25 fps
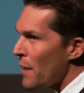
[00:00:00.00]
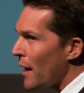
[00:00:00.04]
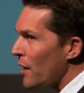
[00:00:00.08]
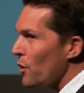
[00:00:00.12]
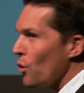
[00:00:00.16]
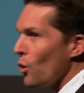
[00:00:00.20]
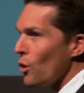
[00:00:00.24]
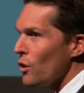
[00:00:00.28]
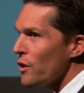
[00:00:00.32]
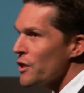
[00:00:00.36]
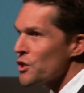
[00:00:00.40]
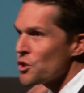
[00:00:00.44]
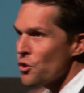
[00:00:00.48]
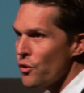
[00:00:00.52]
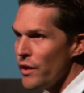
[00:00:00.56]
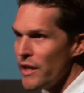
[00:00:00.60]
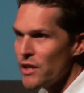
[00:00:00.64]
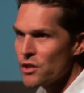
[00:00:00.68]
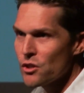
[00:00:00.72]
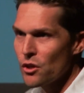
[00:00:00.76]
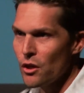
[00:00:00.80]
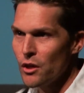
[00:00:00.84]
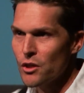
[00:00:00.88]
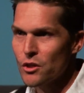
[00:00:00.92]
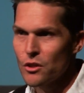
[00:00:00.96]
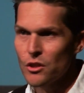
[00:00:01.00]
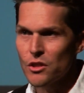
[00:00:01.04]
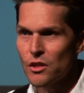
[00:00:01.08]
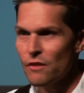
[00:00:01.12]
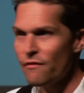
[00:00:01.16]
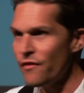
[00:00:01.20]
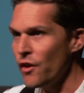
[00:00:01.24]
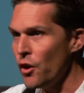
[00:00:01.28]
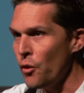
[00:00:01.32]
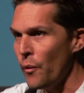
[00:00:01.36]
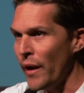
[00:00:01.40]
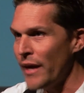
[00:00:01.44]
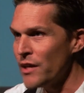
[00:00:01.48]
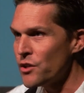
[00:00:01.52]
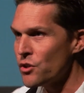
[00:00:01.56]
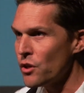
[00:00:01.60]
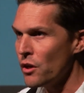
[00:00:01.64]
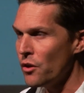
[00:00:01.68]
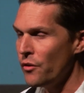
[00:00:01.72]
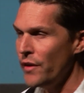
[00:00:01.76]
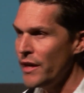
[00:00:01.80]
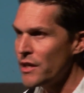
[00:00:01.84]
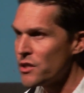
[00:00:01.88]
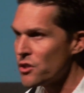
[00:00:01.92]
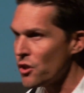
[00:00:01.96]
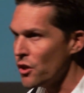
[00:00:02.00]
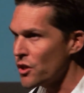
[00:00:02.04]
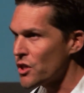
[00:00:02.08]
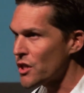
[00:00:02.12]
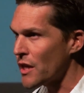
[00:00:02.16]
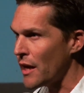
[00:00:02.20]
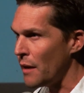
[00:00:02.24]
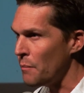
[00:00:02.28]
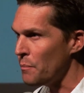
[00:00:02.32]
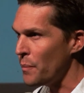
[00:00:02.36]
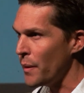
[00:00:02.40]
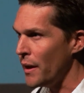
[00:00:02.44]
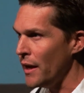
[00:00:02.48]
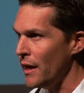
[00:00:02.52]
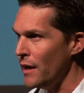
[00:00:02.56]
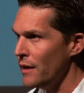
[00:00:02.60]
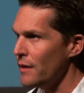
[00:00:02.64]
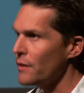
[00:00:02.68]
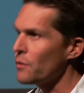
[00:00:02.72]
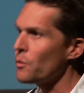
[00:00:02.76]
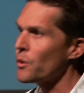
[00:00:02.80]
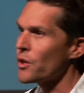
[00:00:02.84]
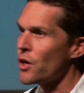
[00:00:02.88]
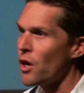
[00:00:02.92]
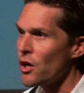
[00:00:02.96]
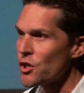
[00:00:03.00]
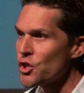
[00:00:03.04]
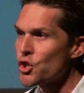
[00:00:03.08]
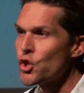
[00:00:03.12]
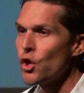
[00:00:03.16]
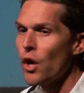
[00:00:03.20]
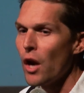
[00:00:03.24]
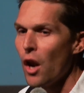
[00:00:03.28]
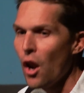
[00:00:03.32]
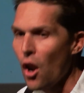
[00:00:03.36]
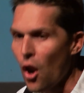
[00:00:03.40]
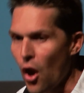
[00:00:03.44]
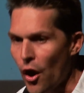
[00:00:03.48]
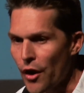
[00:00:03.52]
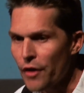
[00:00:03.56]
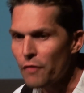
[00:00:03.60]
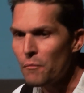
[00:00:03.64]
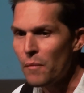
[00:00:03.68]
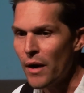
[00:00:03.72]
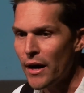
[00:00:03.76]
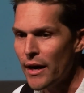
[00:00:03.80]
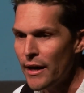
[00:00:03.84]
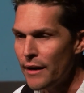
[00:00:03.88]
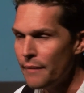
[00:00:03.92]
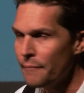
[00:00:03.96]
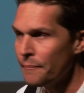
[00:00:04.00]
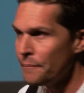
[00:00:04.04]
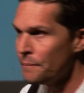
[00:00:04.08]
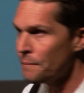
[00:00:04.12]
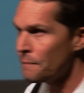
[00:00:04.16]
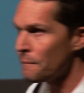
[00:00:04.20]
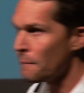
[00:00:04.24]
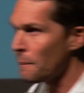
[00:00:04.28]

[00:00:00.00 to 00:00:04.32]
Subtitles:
about all this research, because if you went to a research company, it would cost you a lot of money